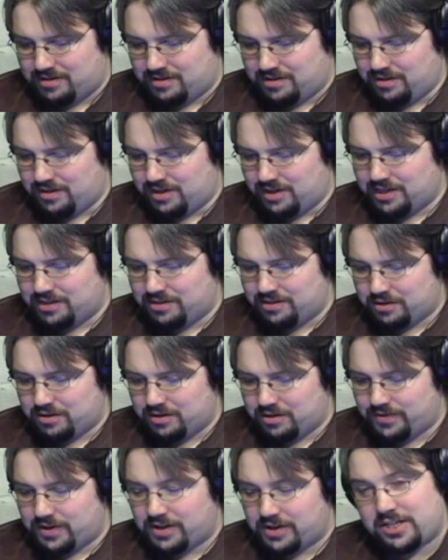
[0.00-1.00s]
Okay, so on
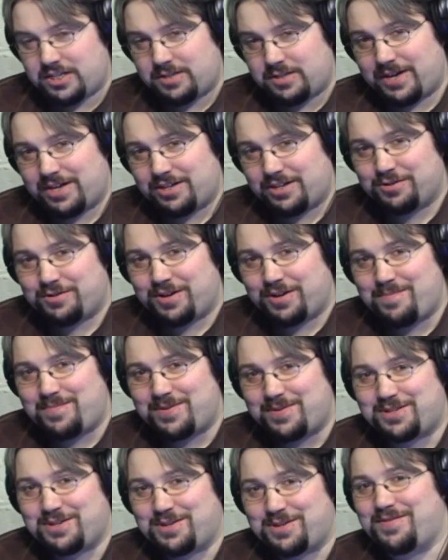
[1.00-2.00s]
a very special
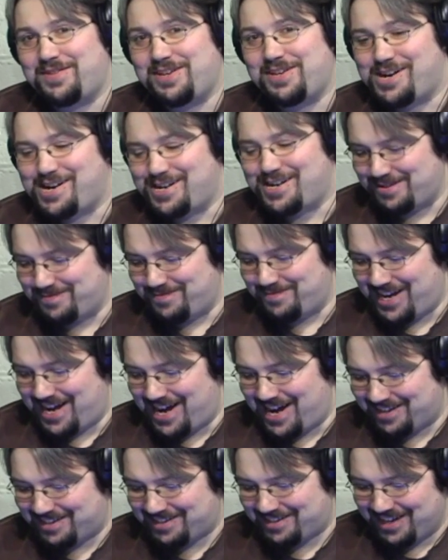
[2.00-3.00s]
episode of the
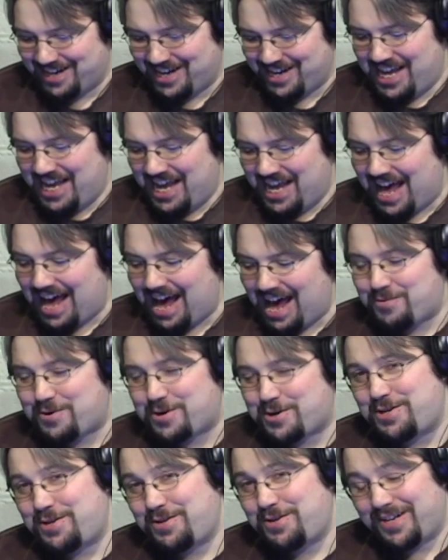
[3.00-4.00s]
AwesomeCast, how
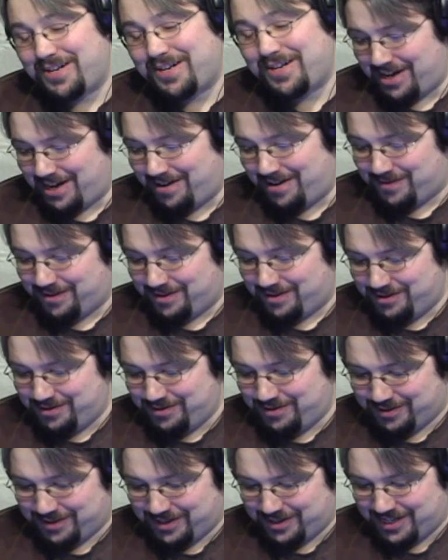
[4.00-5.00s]
are you going to pay for the New
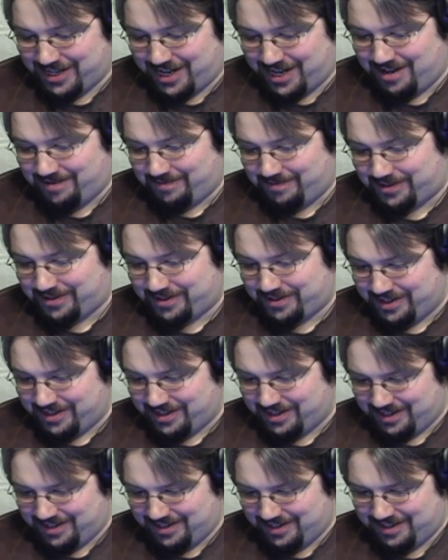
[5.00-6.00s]
York Times?
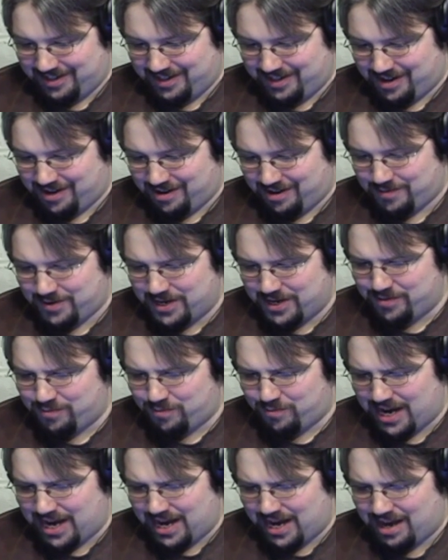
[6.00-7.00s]
Let's see. Oh, wait,
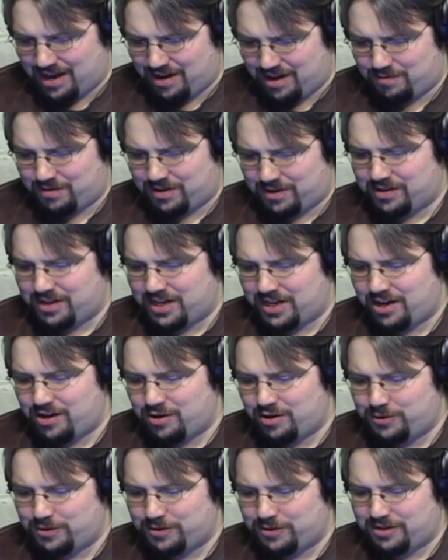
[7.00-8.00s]
wow. Okay,
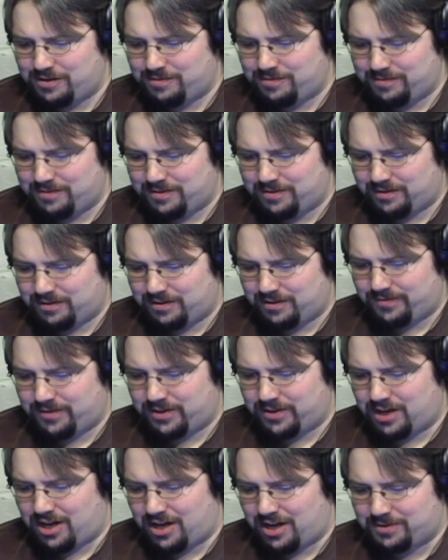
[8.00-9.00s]
home
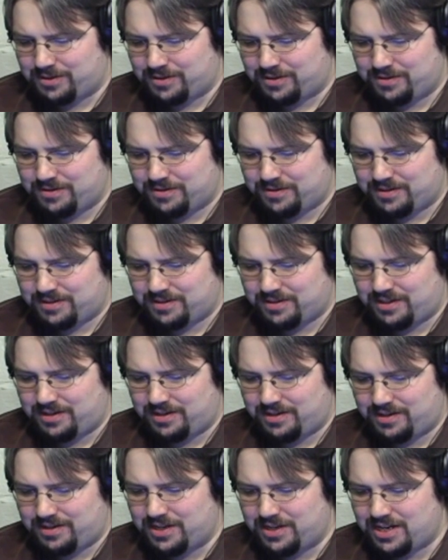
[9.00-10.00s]
delivery options. Let's see.
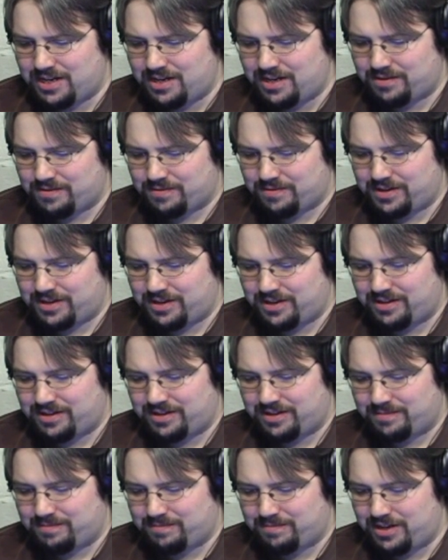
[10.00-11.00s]
$193
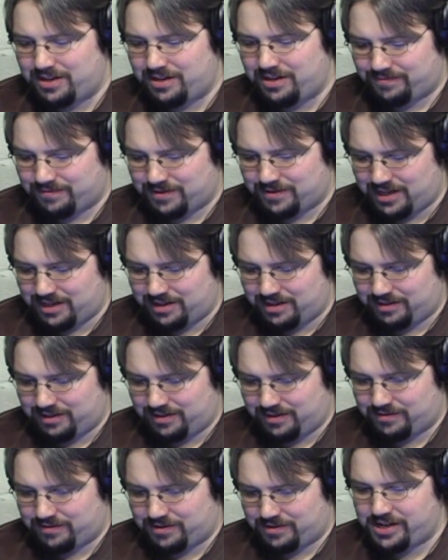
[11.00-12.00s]
Monday to Friday
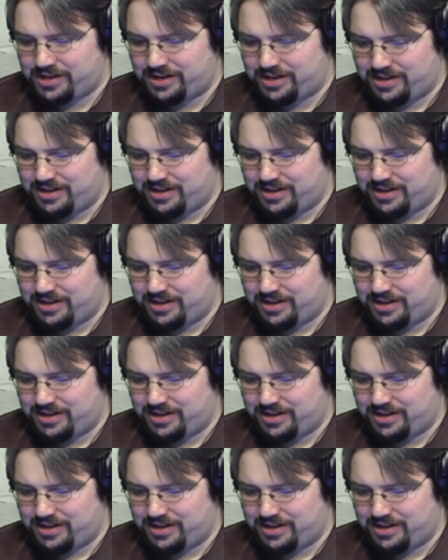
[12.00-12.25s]
delivery.